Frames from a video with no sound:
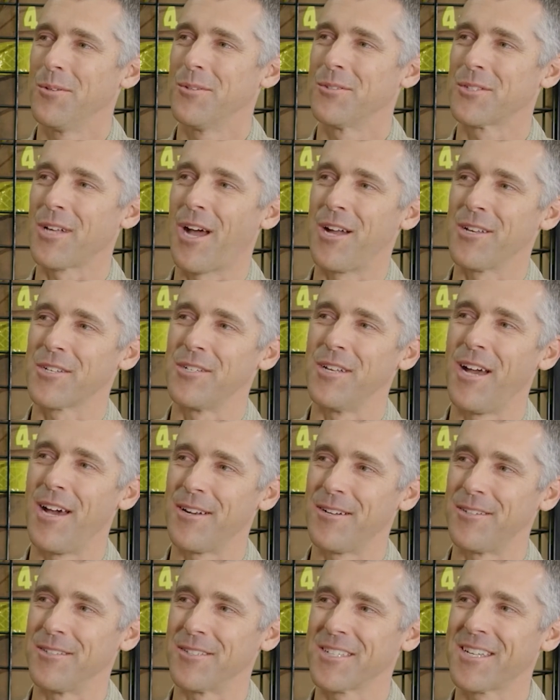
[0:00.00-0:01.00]
Scott
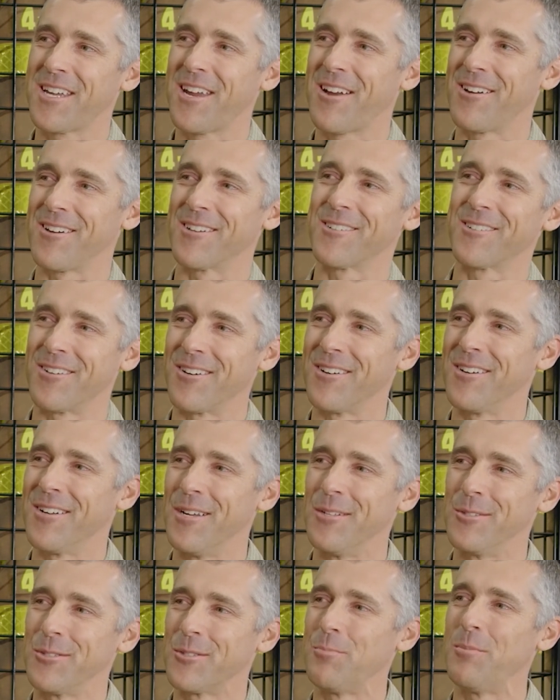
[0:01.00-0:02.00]
Schnieder's character
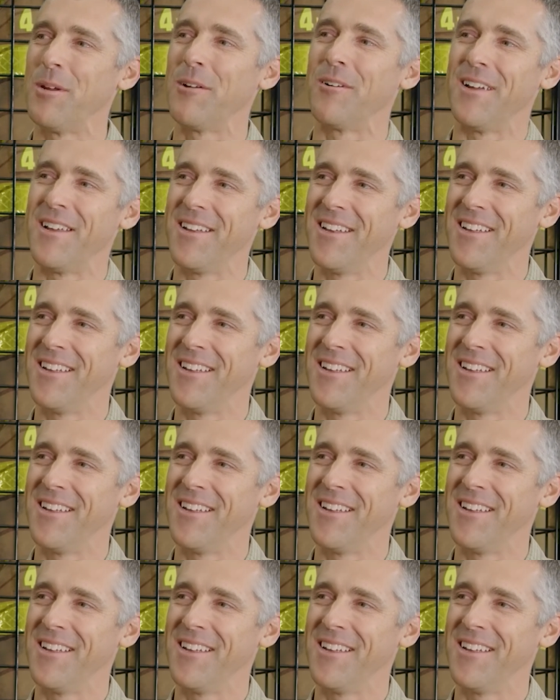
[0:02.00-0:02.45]
and spirit.